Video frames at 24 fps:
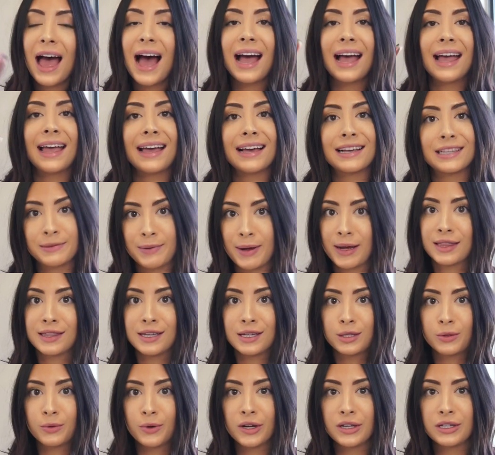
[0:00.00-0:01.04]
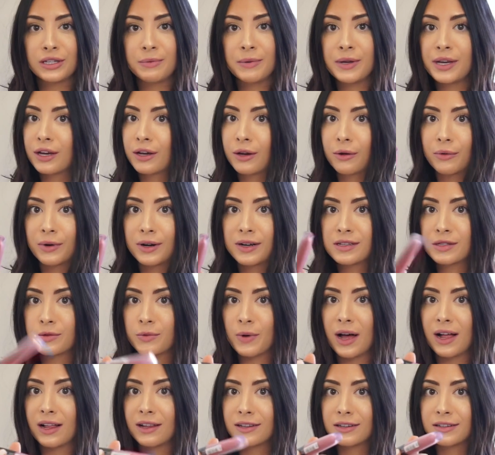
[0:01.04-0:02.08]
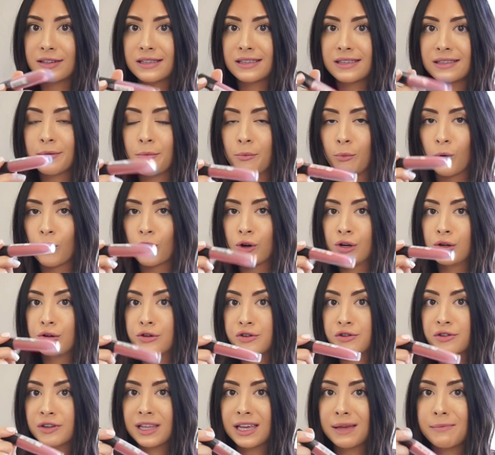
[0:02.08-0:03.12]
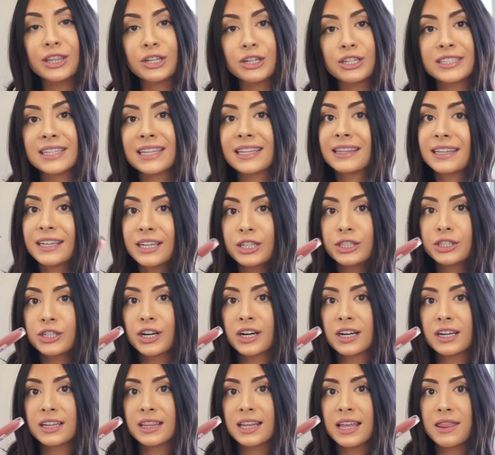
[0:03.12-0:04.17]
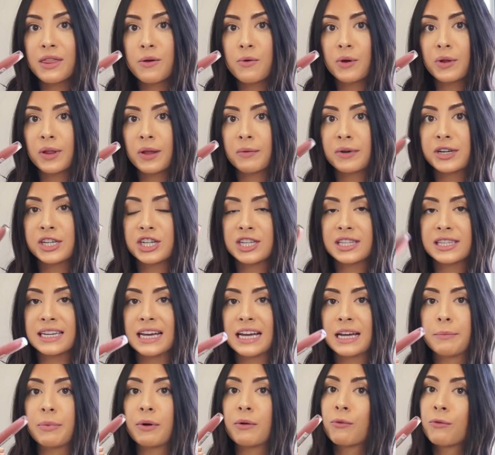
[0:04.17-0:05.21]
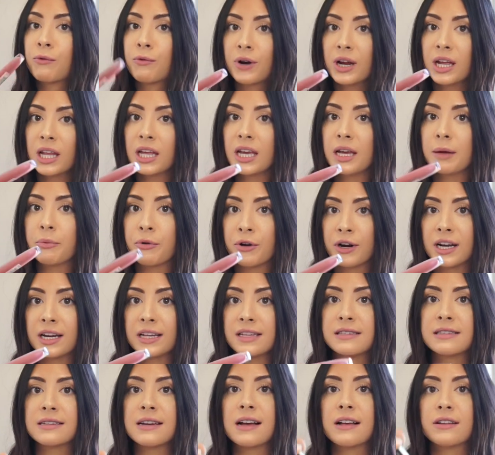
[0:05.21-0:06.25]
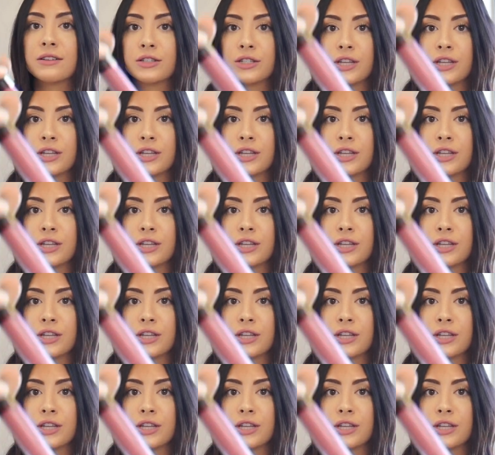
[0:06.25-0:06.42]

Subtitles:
I expect this one to be a good one as well. Looks more neutrally. Looks a little darker than the one that we just did, but really pretty still.